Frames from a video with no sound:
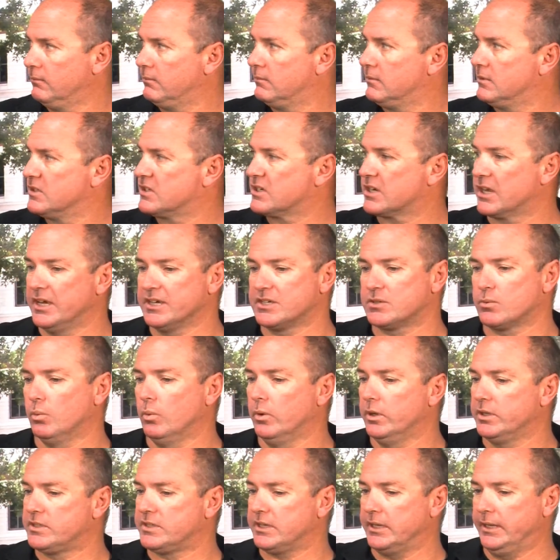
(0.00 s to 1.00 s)
discuss
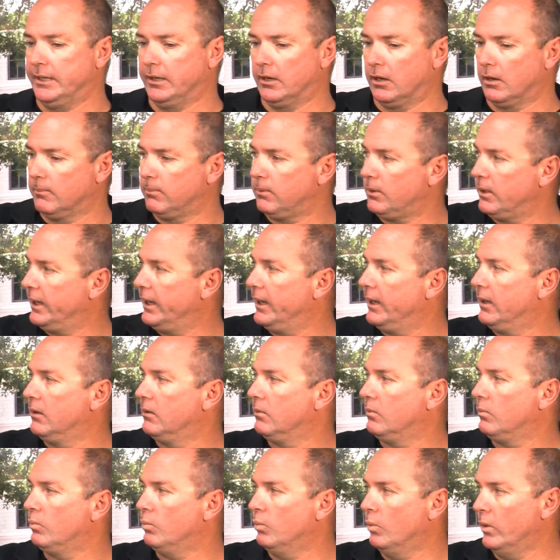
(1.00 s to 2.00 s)
what's in our plan,
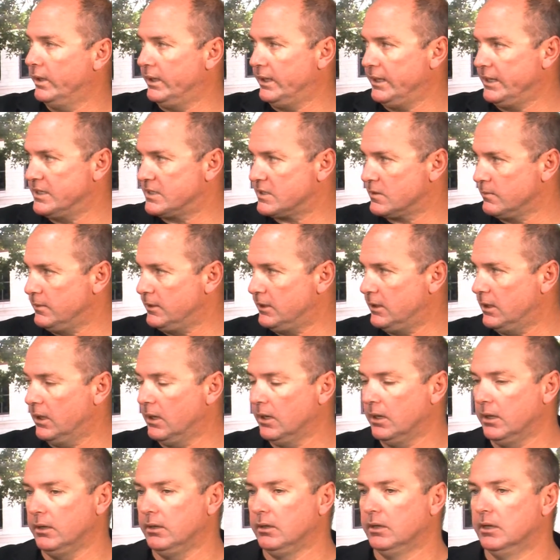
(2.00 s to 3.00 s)
what needs to be
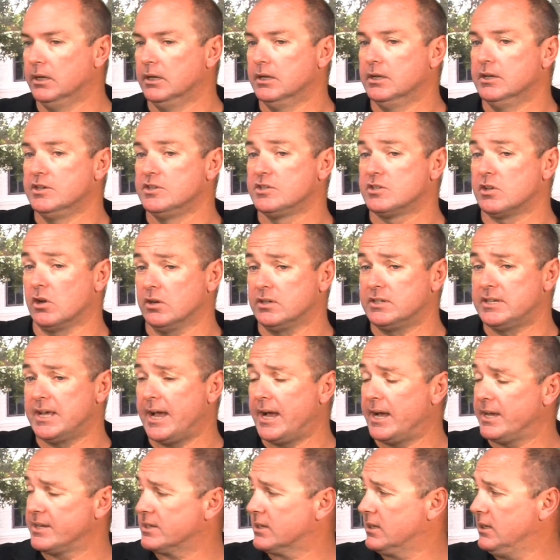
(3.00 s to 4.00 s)
done, start
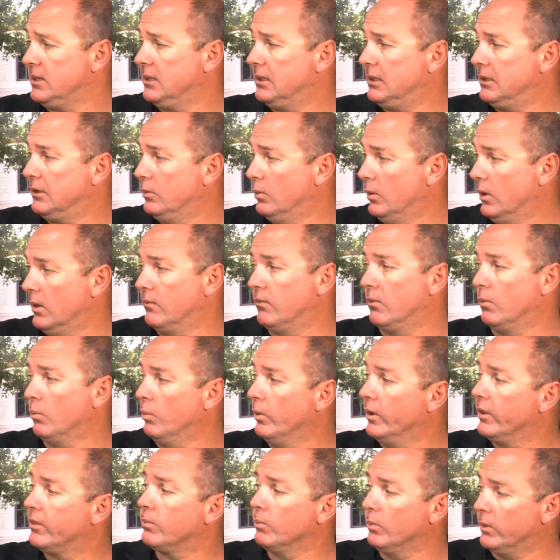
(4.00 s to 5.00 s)
tasking whoever
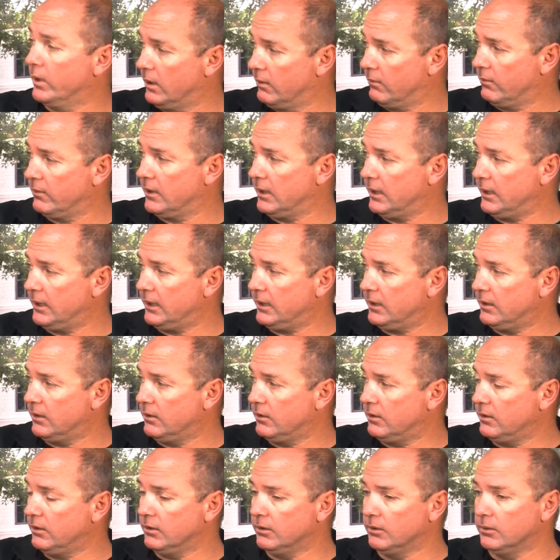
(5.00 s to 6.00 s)
with whatever they need to
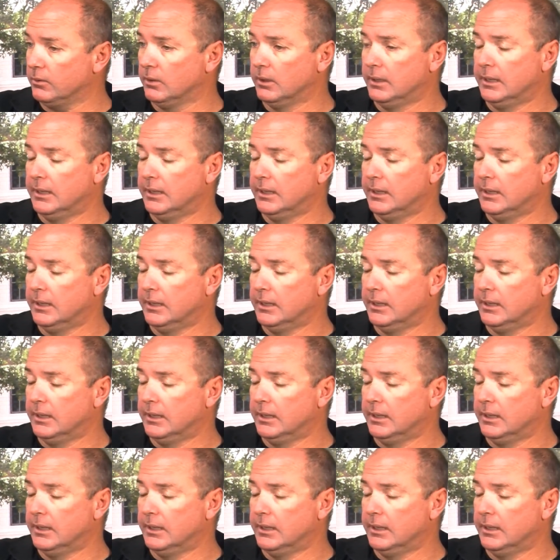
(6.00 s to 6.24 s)
do,